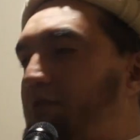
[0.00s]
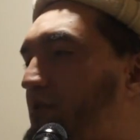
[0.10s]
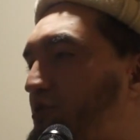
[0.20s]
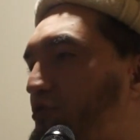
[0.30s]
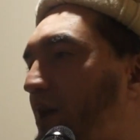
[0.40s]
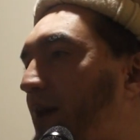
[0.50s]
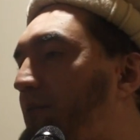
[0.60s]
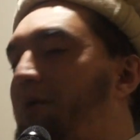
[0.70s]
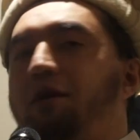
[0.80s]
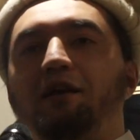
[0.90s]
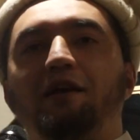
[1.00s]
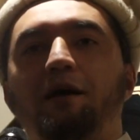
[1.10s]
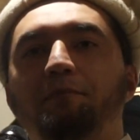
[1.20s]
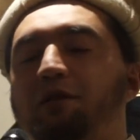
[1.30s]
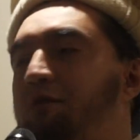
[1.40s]
the, this tribe, he
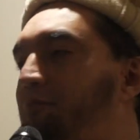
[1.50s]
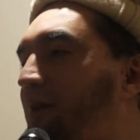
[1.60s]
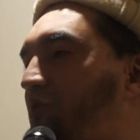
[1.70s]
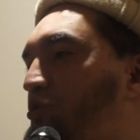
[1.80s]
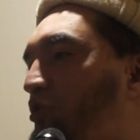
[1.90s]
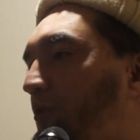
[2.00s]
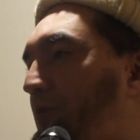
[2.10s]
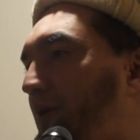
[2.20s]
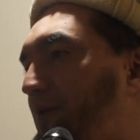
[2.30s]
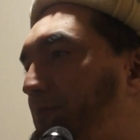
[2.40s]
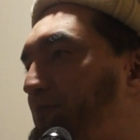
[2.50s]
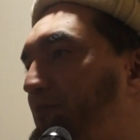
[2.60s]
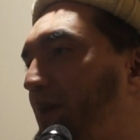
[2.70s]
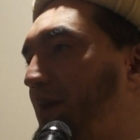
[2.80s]
got bitten by a scorpion.